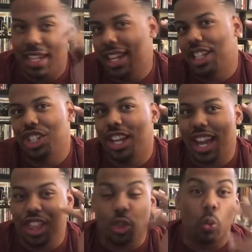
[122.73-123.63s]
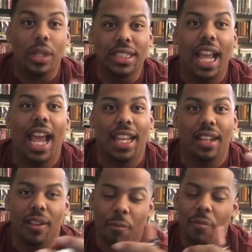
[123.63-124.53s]
did that shit like at 3:10
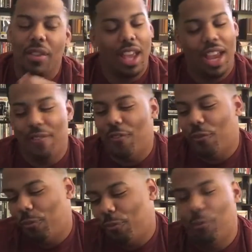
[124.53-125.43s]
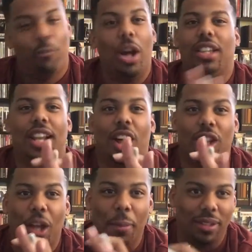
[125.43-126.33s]
and fucked it
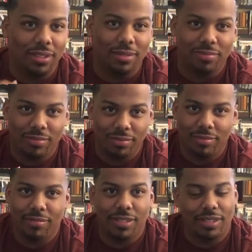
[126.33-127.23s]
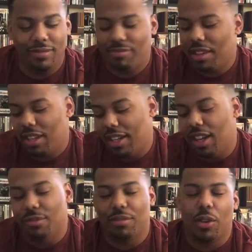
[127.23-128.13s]
all up and, you
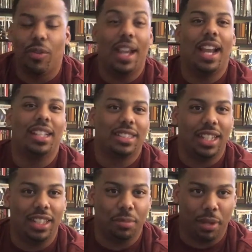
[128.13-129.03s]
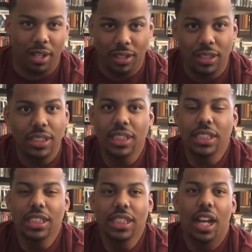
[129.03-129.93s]
know, ran out of seatings. But
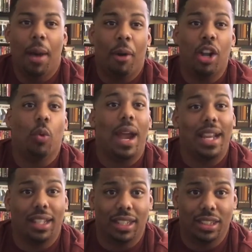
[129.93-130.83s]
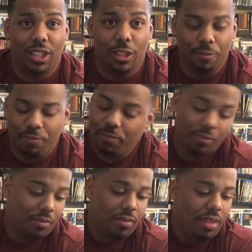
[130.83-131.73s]
I'm on a waiting list, so
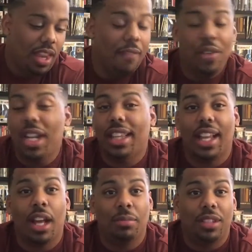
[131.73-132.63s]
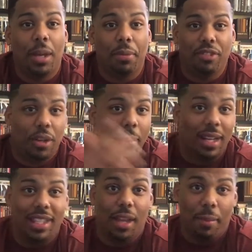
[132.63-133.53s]
if anything comes up, if
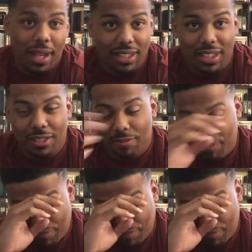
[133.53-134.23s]
somebody can't make it,